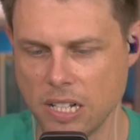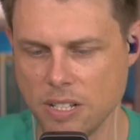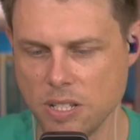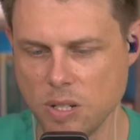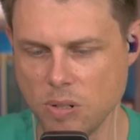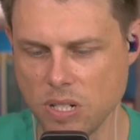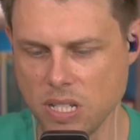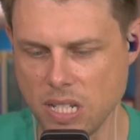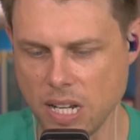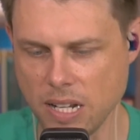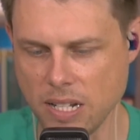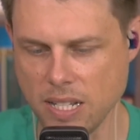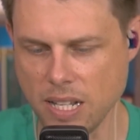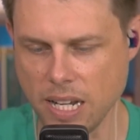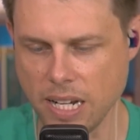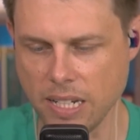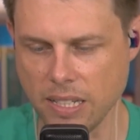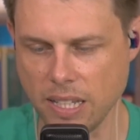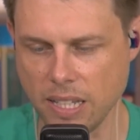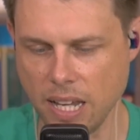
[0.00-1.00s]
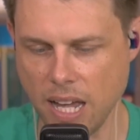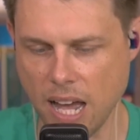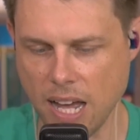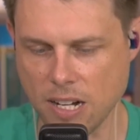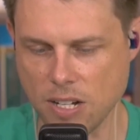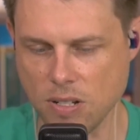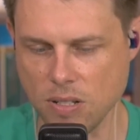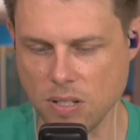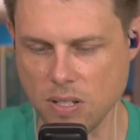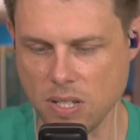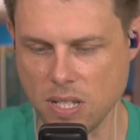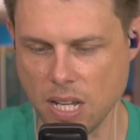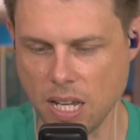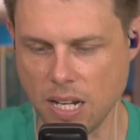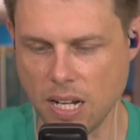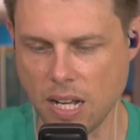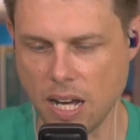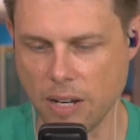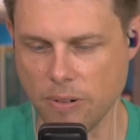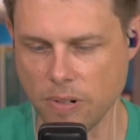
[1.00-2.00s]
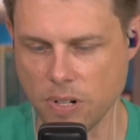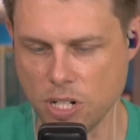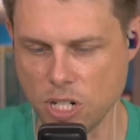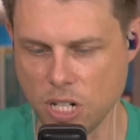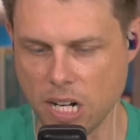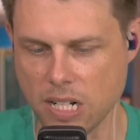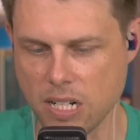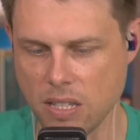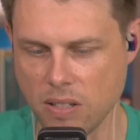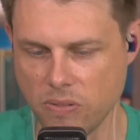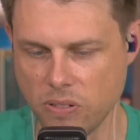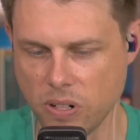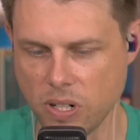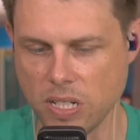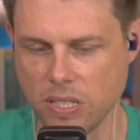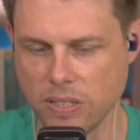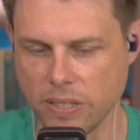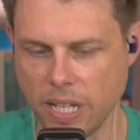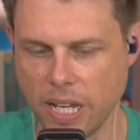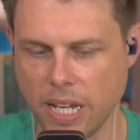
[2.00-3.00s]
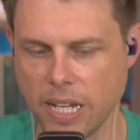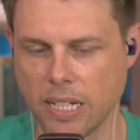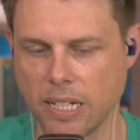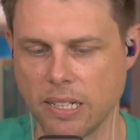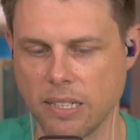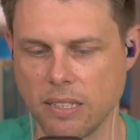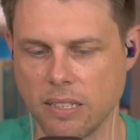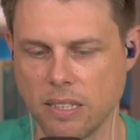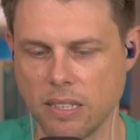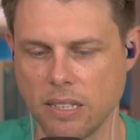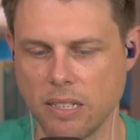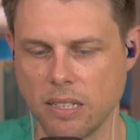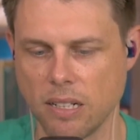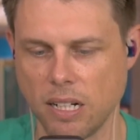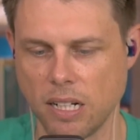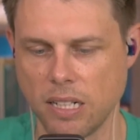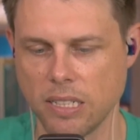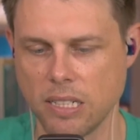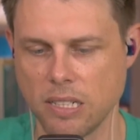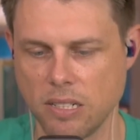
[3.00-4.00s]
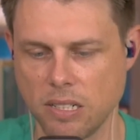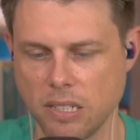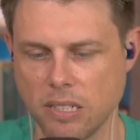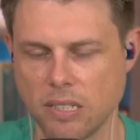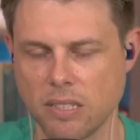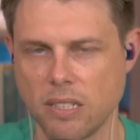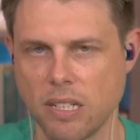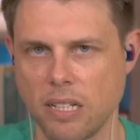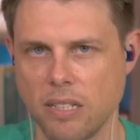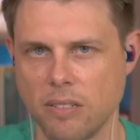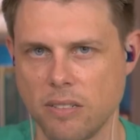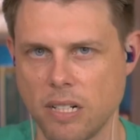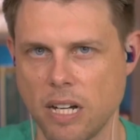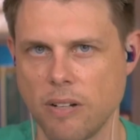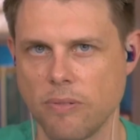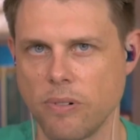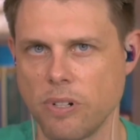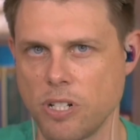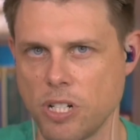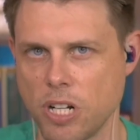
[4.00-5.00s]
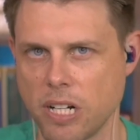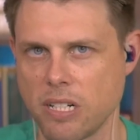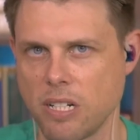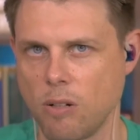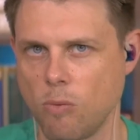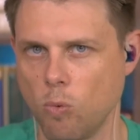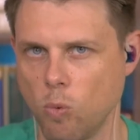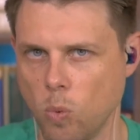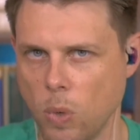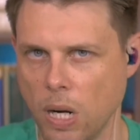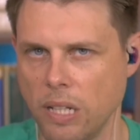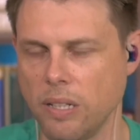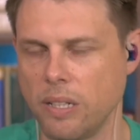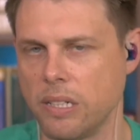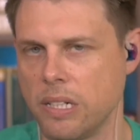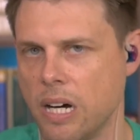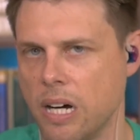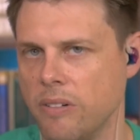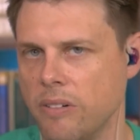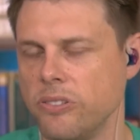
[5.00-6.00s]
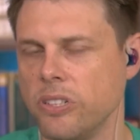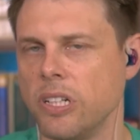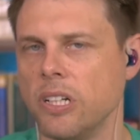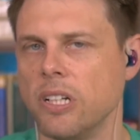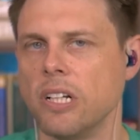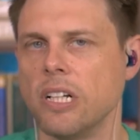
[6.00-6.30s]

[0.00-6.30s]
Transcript: So it sounds like they actually said, I reject the very thing that Holly and Doug say they're not rejecting well enough.